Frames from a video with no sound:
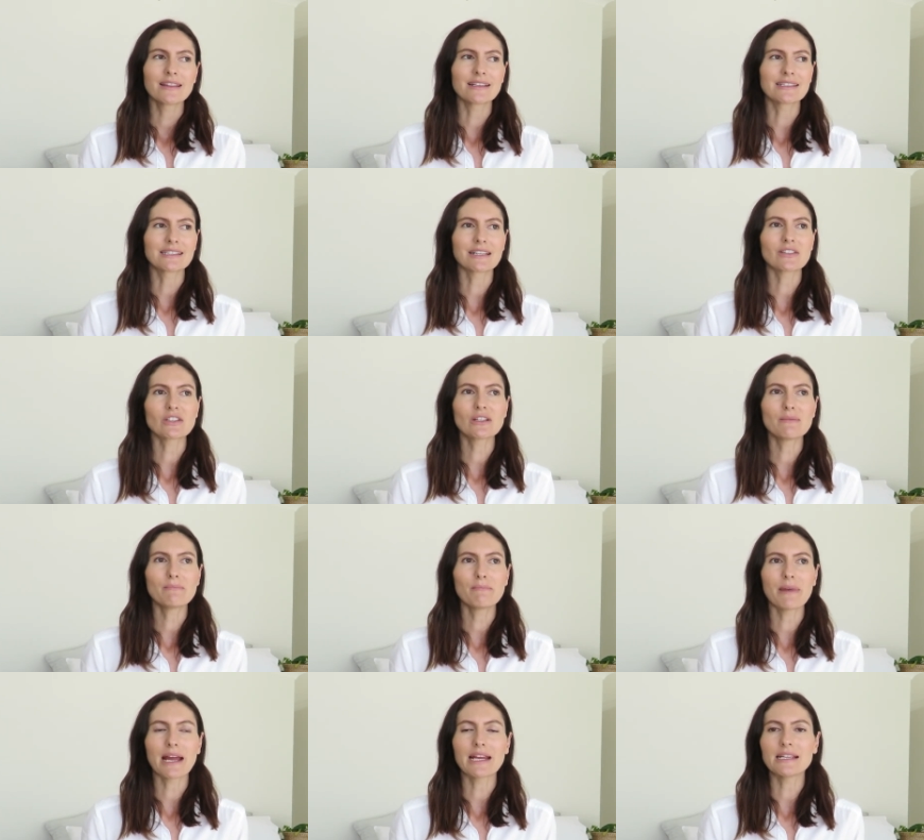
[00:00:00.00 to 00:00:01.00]
There's such an
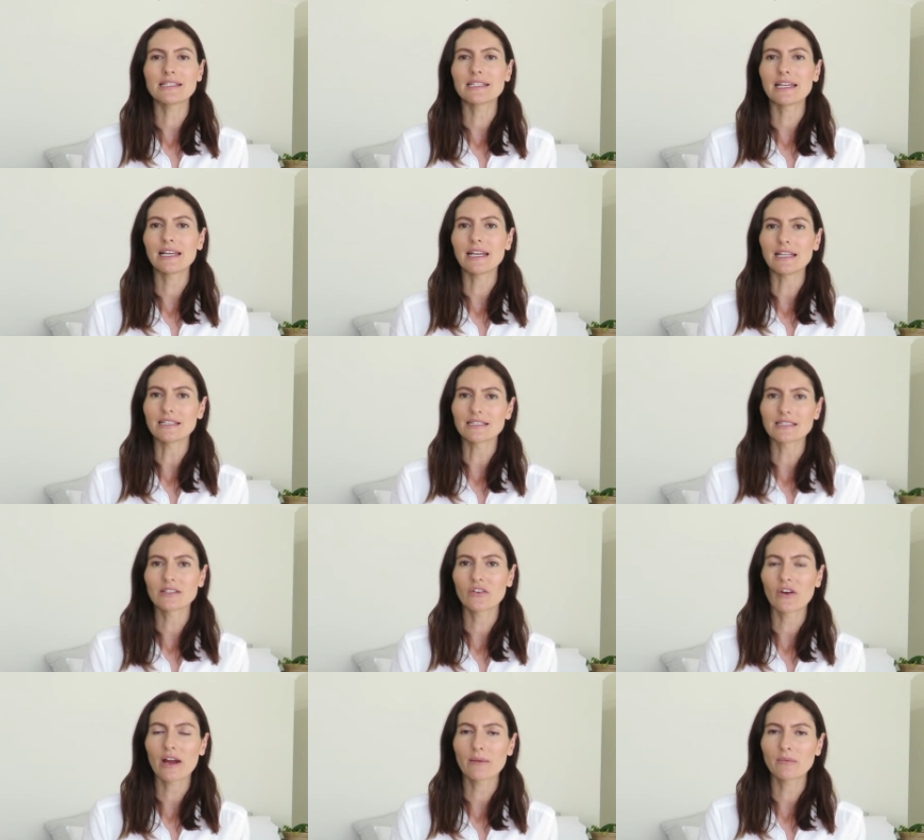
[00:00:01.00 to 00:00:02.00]
amazing
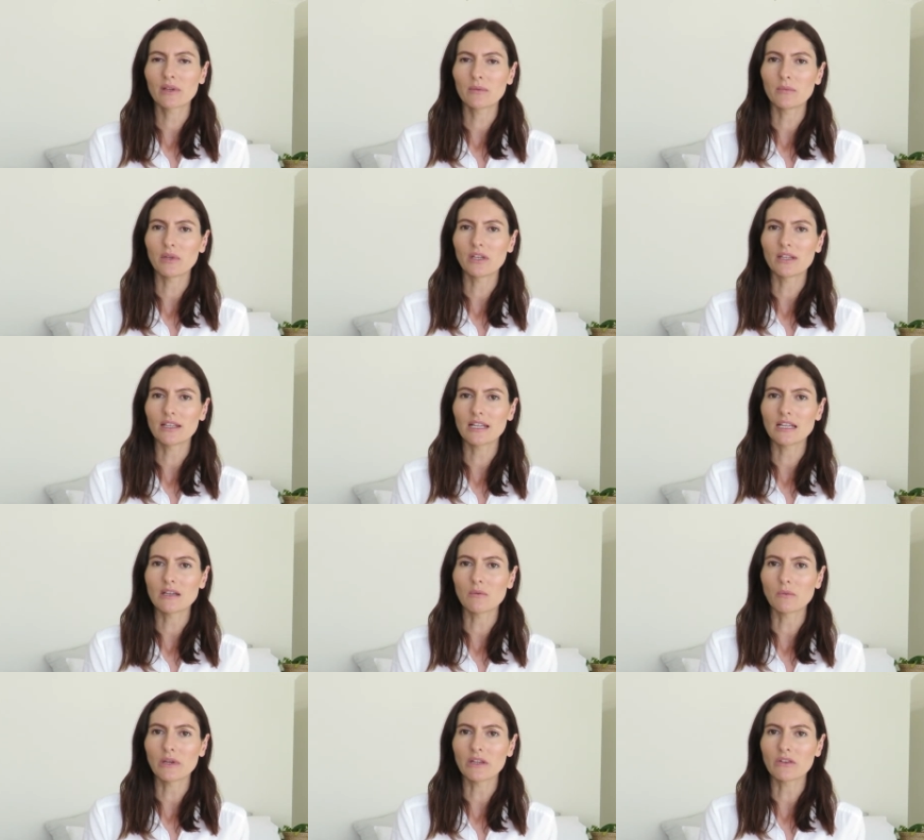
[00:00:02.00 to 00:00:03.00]
Instagram community
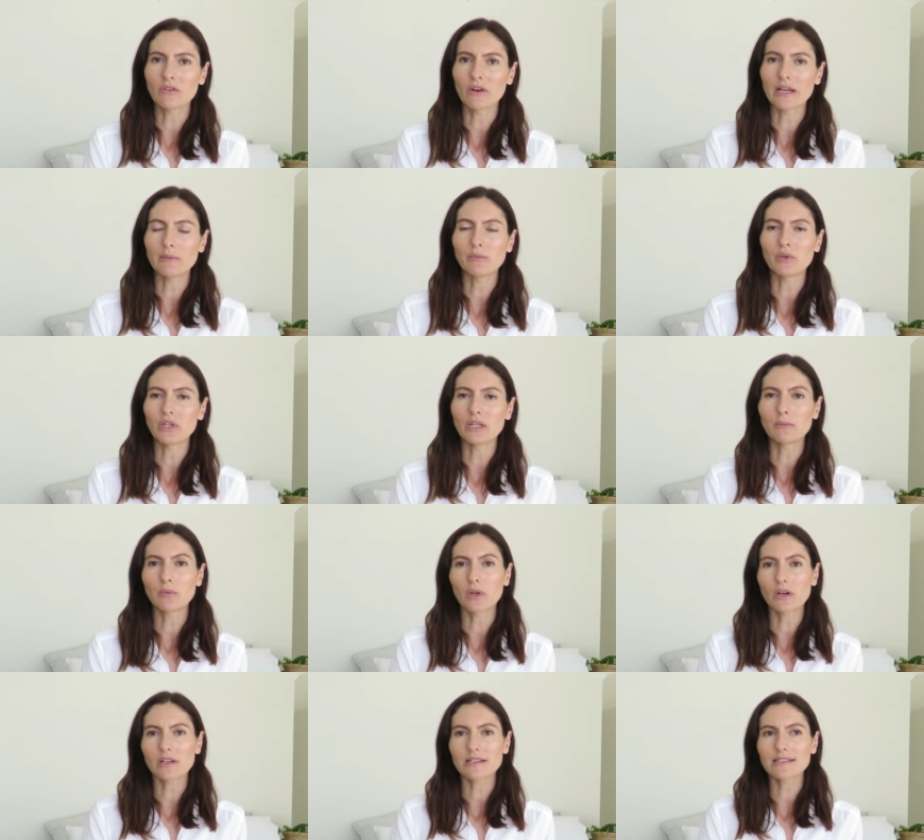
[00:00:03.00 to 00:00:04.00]
with green beauty
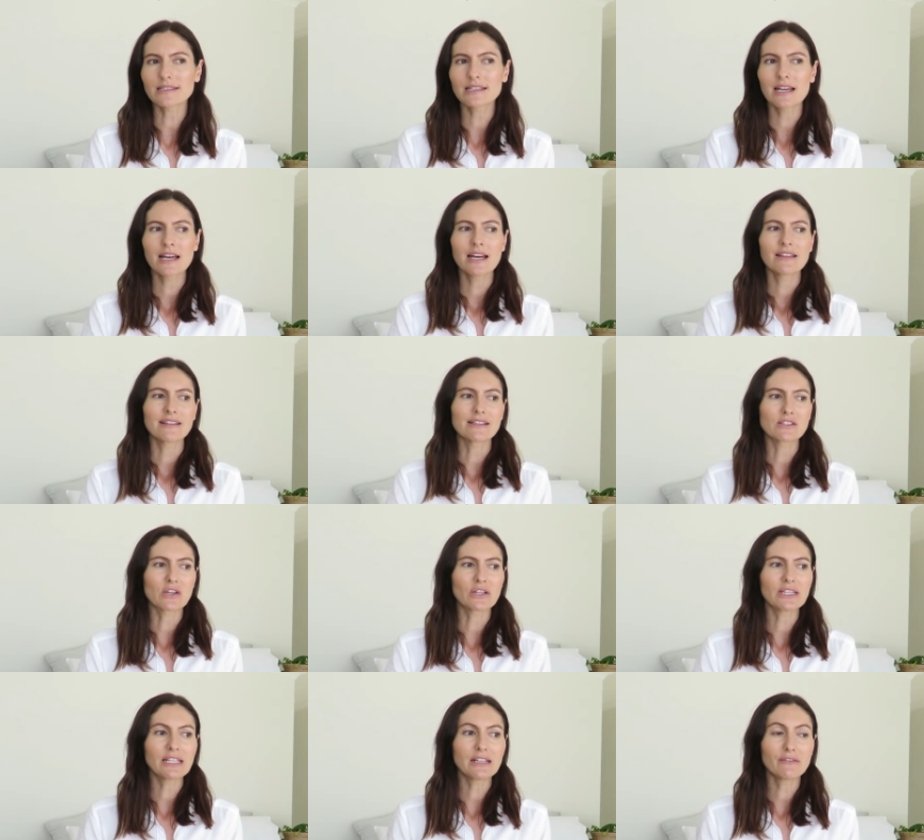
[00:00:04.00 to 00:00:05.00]
bloggers. There's
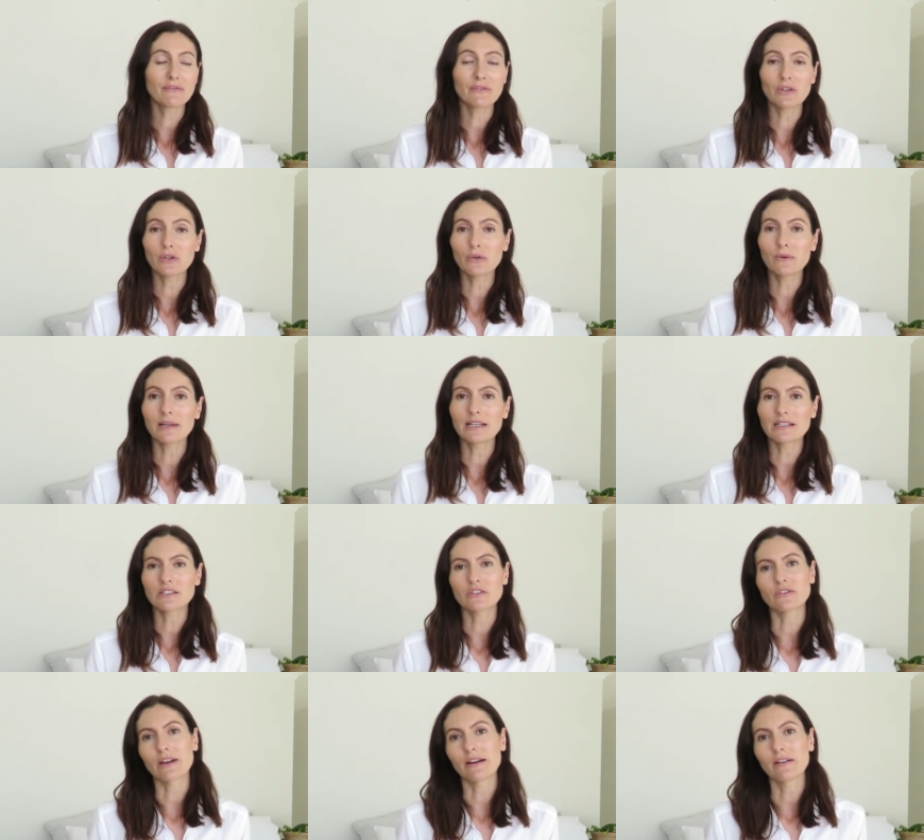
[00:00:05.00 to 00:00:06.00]
only a few in
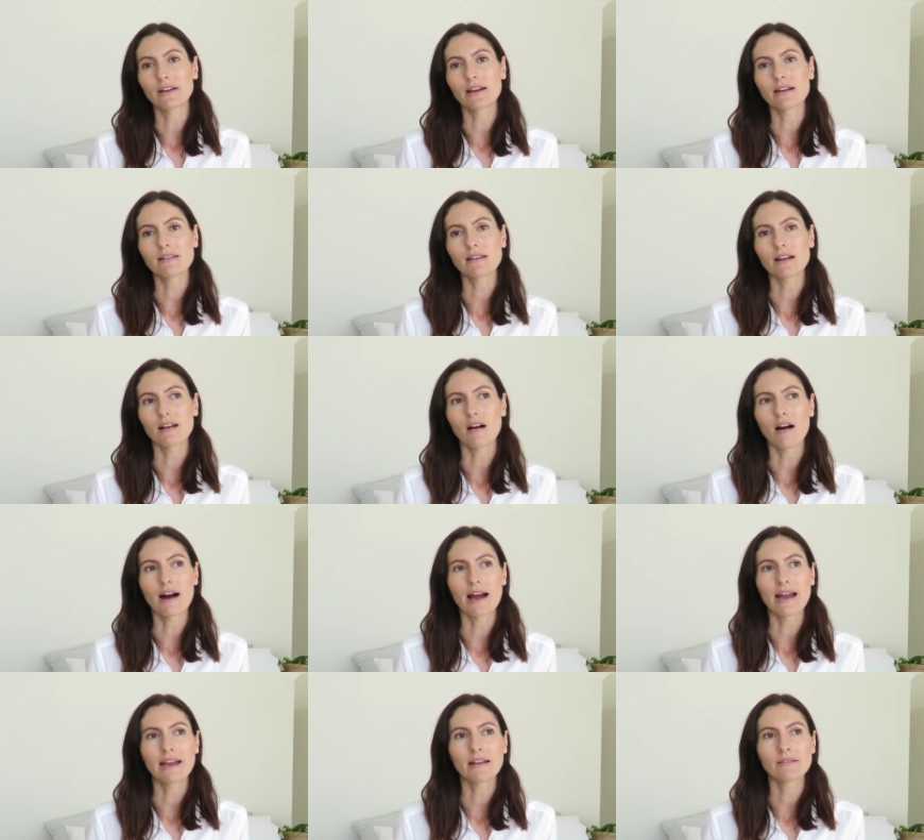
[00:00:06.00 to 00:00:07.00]
Australia that
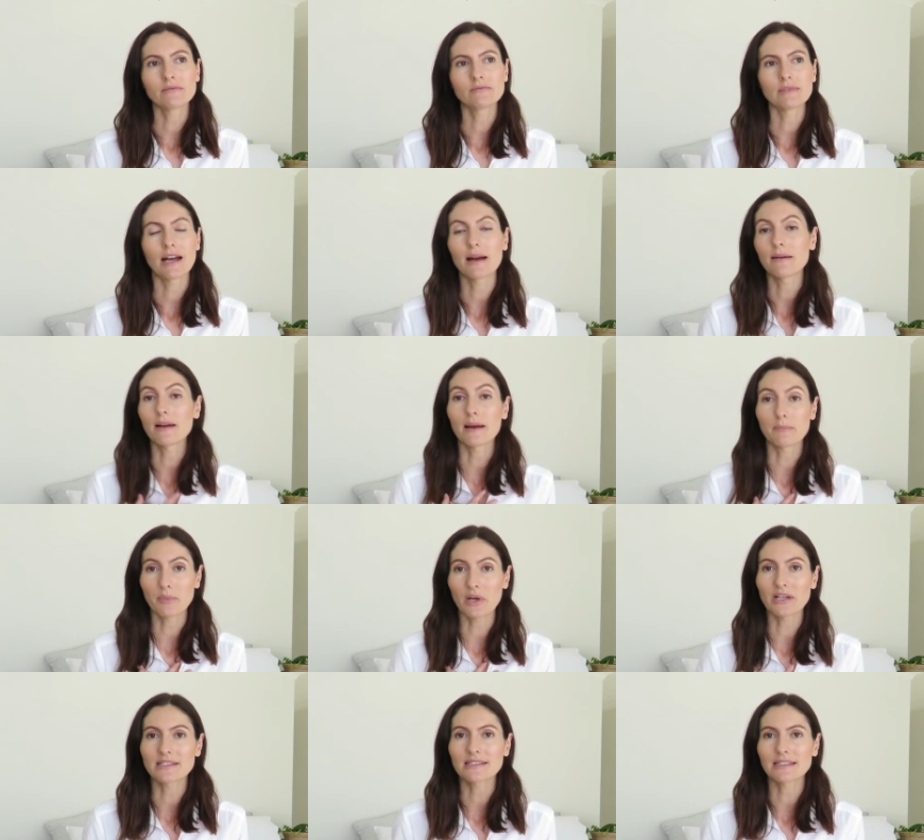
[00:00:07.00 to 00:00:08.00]
I am
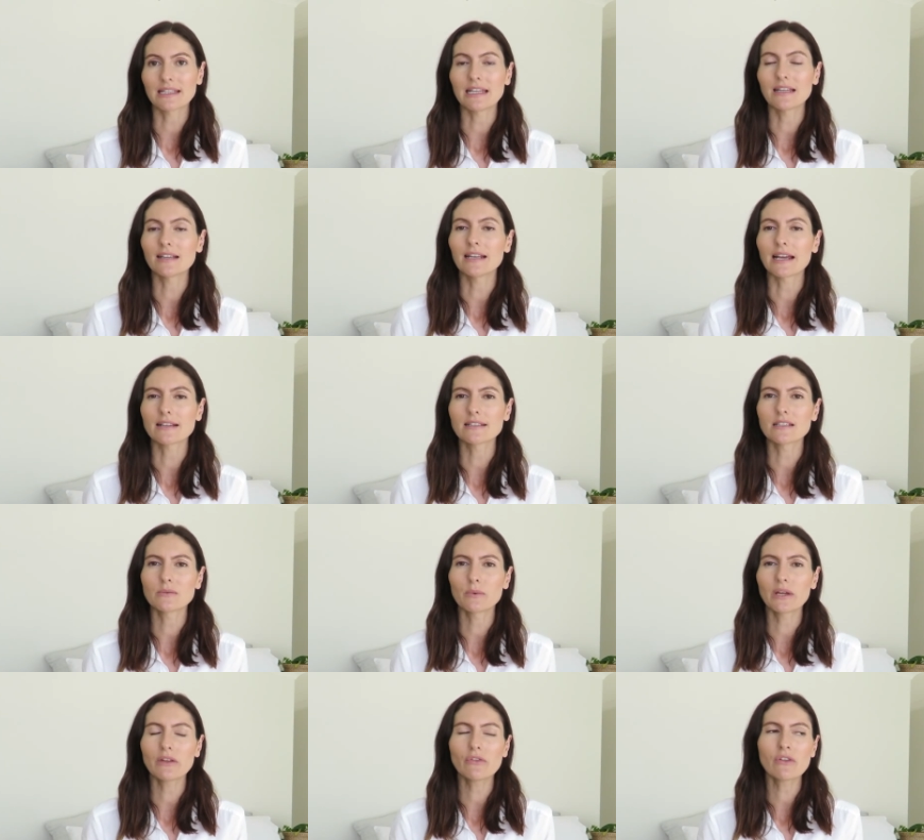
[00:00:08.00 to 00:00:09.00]
personally connected
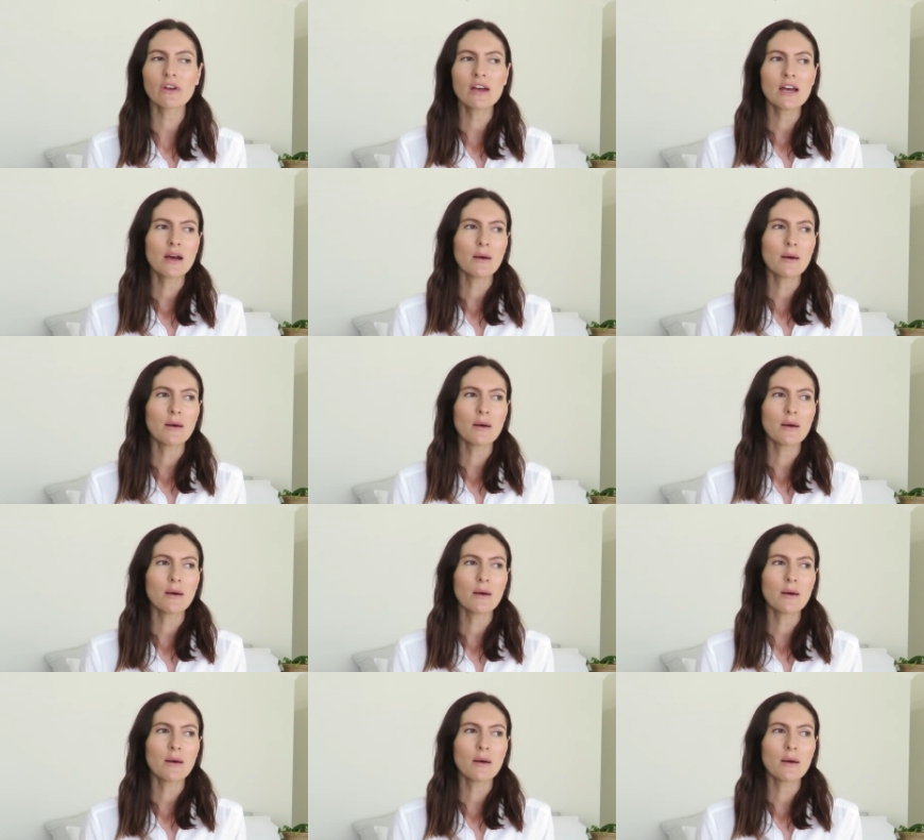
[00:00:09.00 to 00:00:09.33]
with,